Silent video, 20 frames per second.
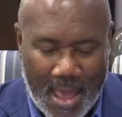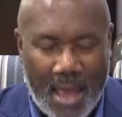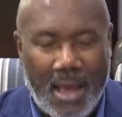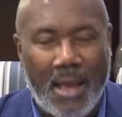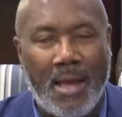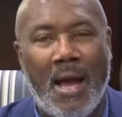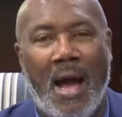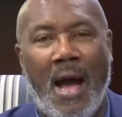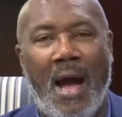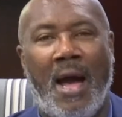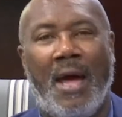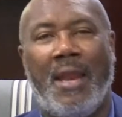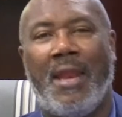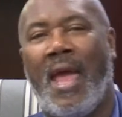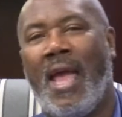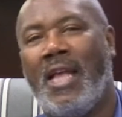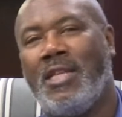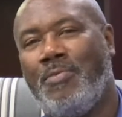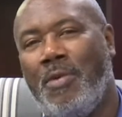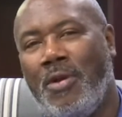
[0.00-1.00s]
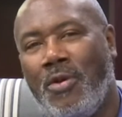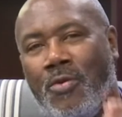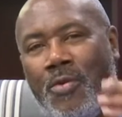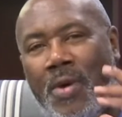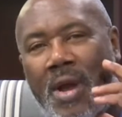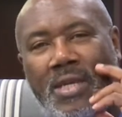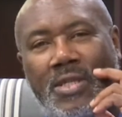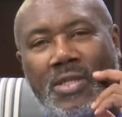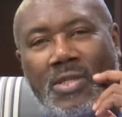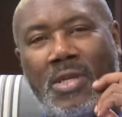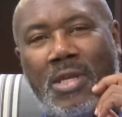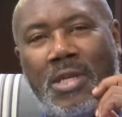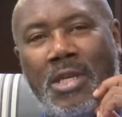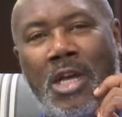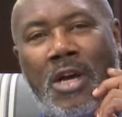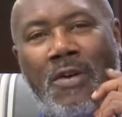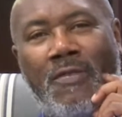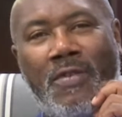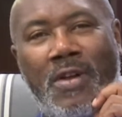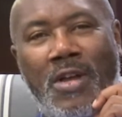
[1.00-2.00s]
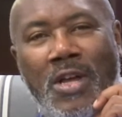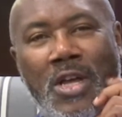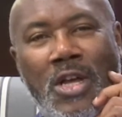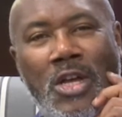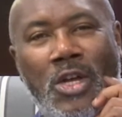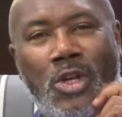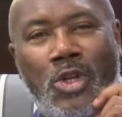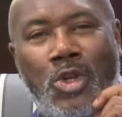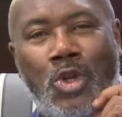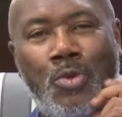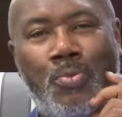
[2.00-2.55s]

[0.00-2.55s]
And God has been gracious enough